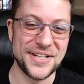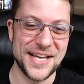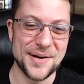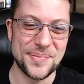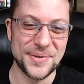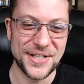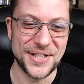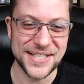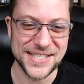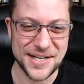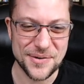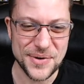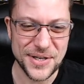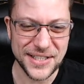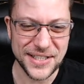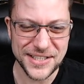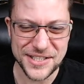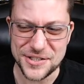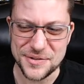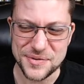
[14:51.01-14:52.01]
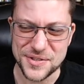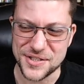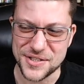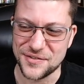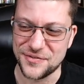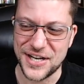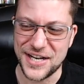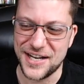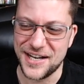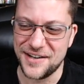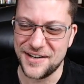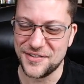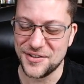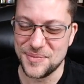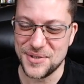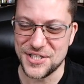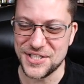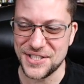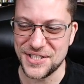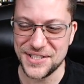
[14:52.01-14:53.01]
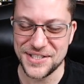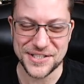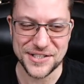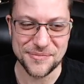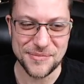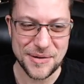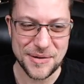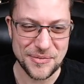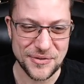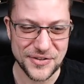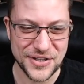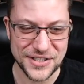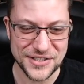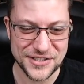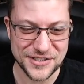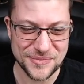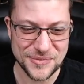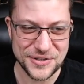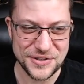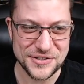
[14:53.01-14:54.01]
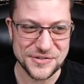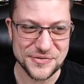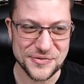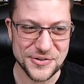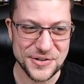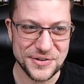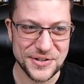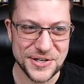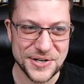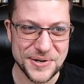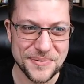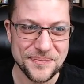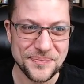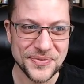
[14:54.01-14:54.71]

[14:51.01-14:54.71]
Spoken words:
The epilogue is like, well, at least you survived the mission, so maybe we've got some more use for you there.